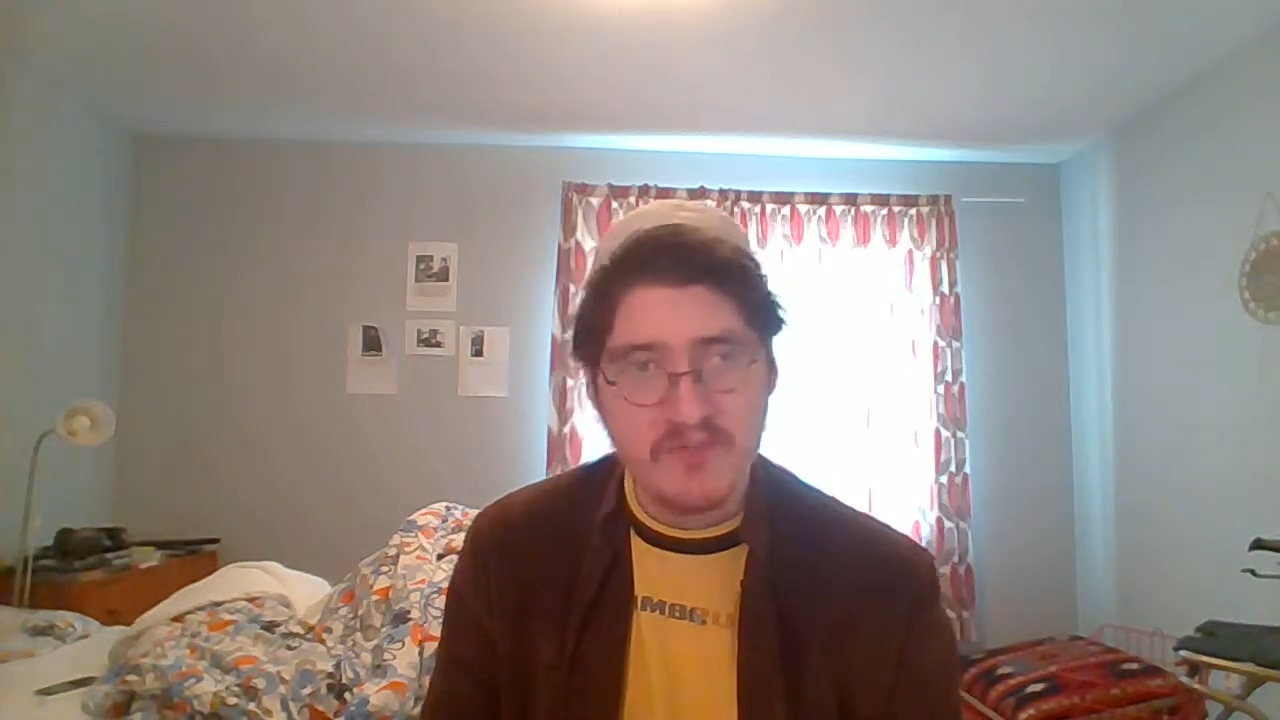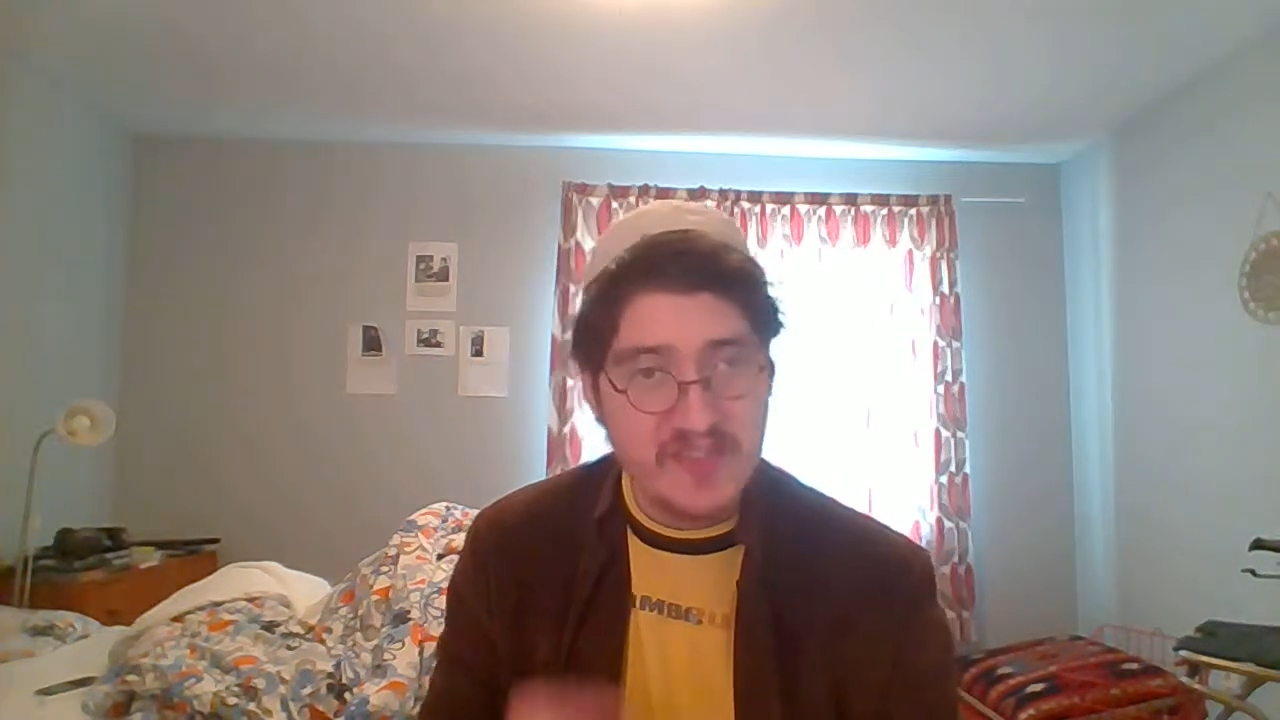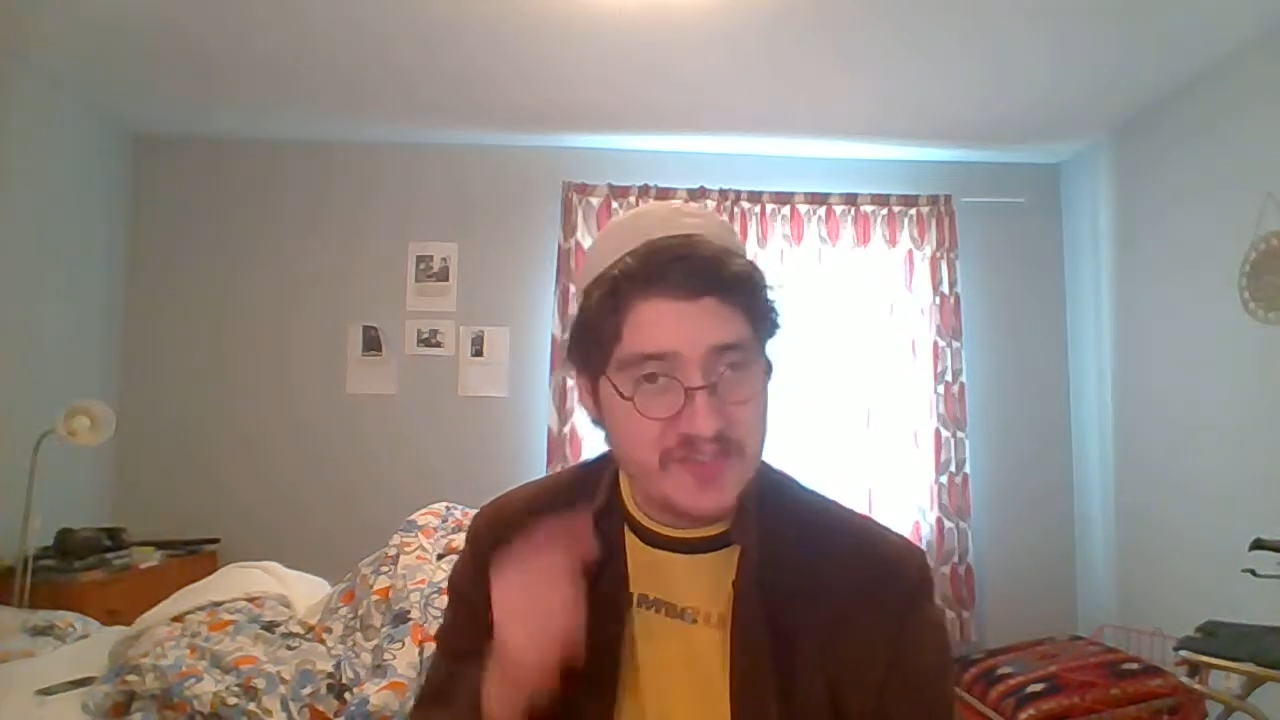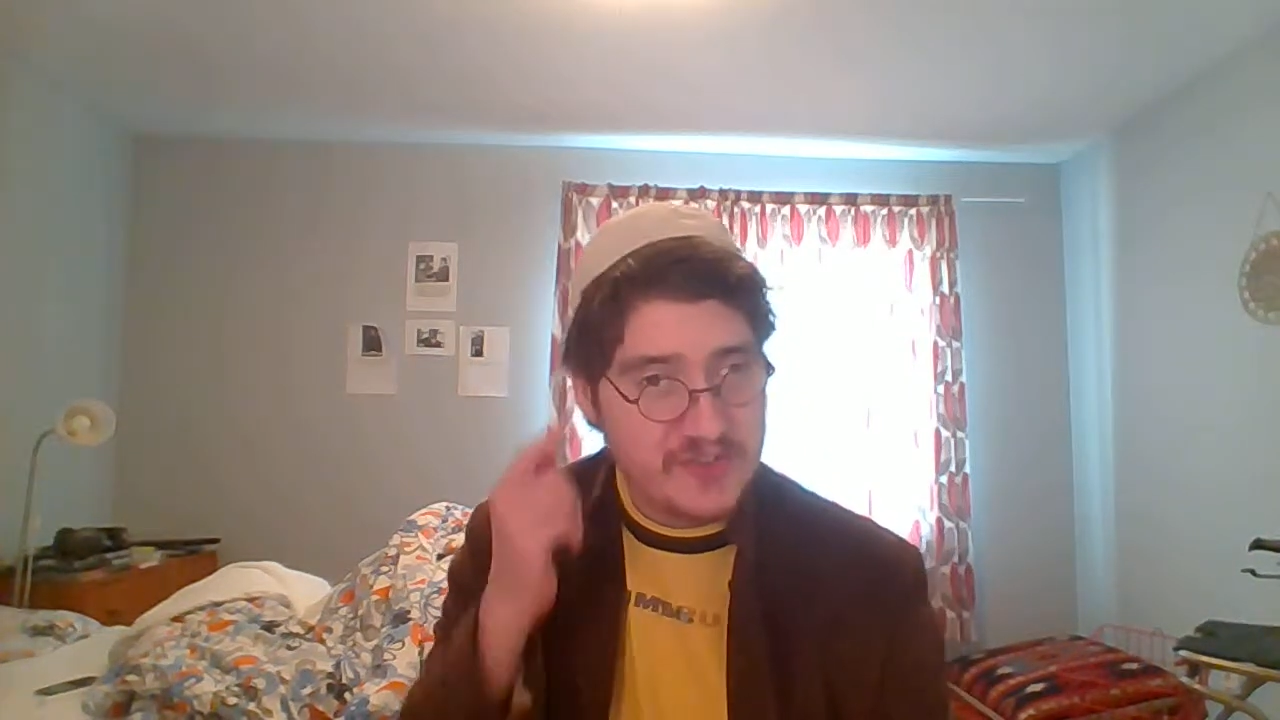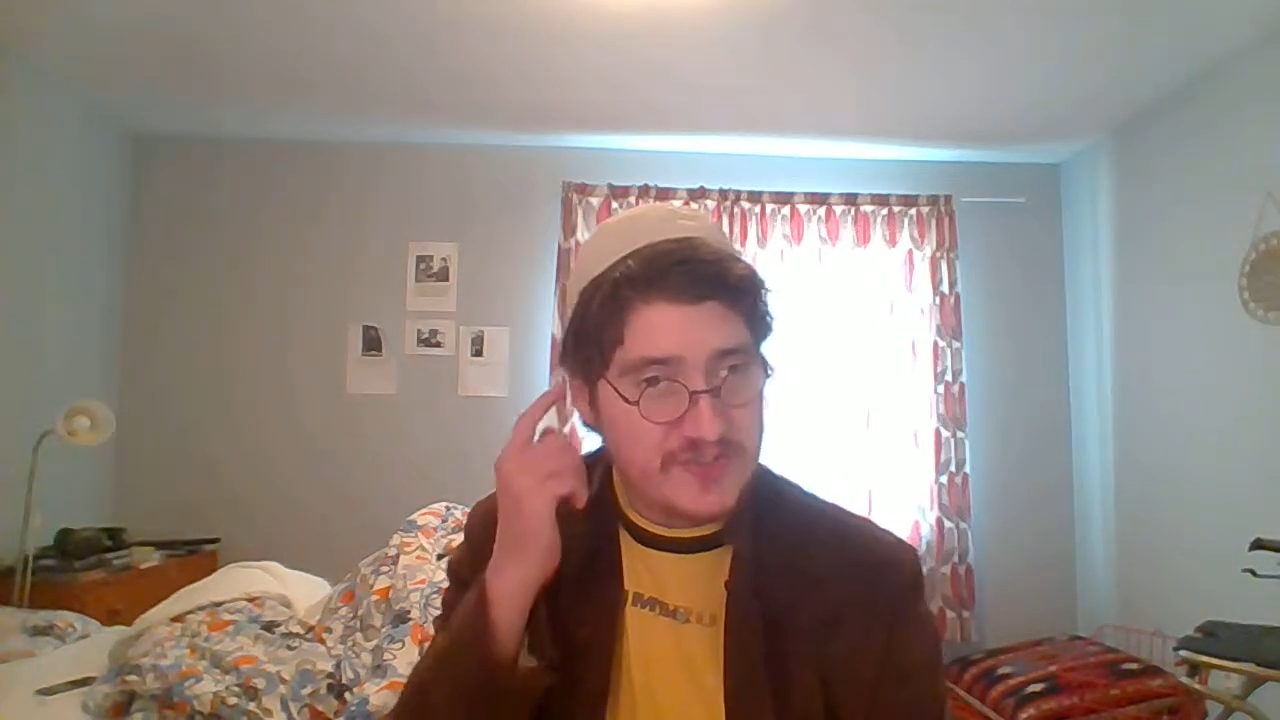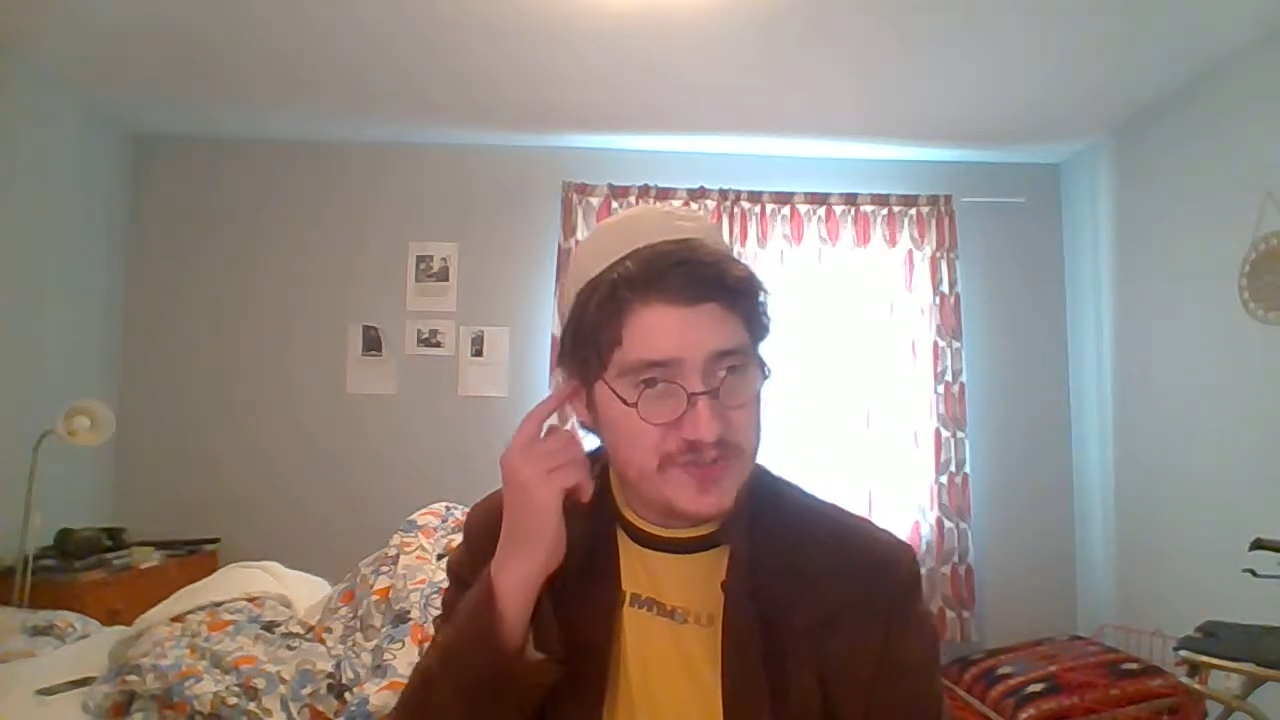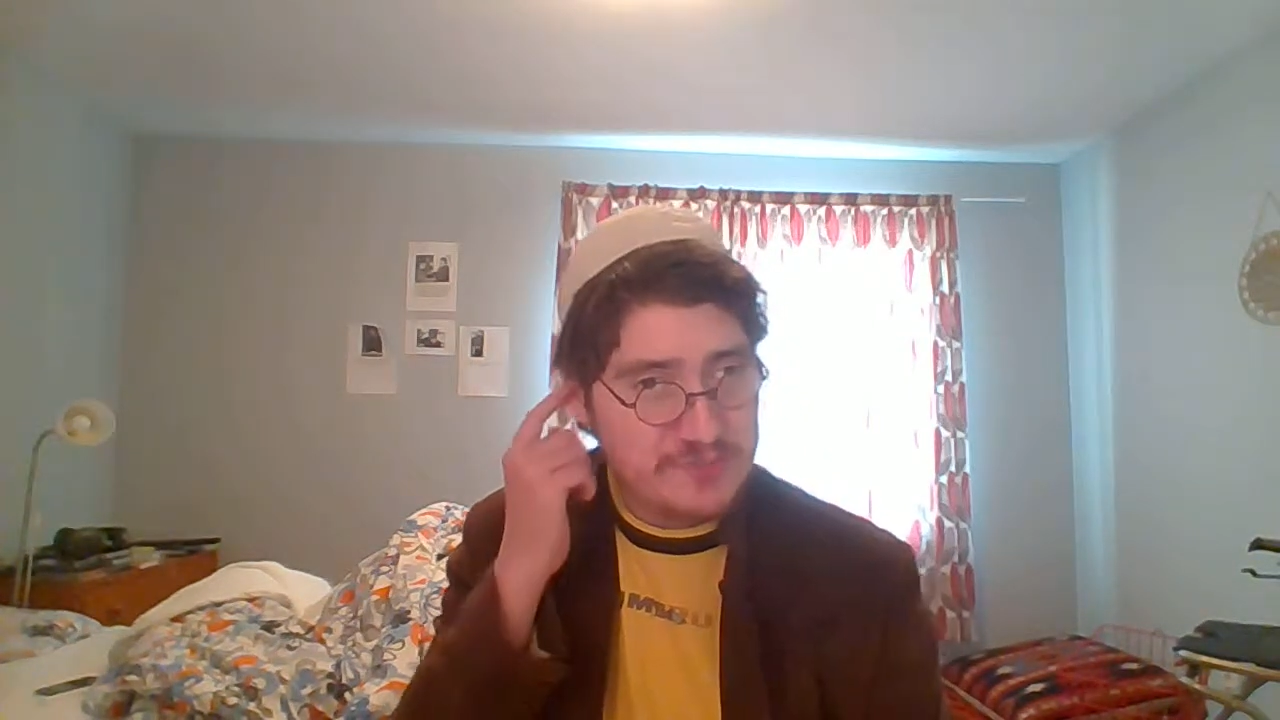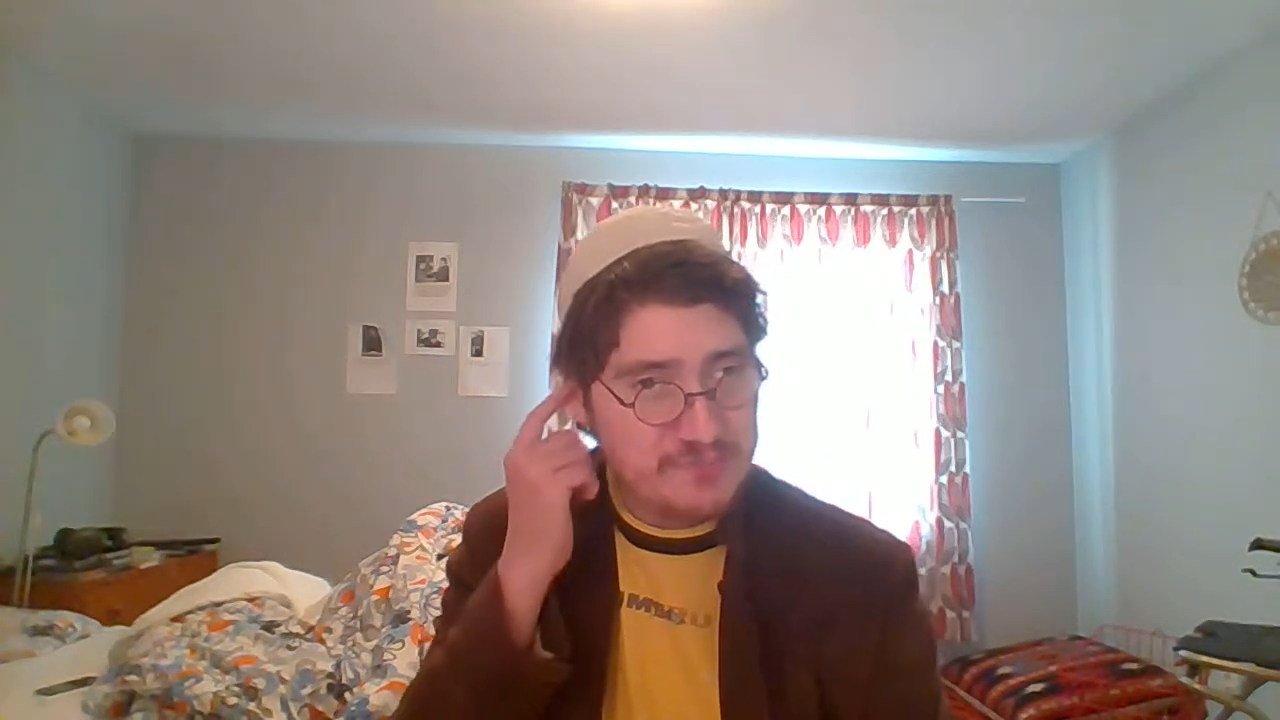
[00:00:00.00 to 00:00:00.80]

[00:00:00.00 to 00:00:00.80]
that there should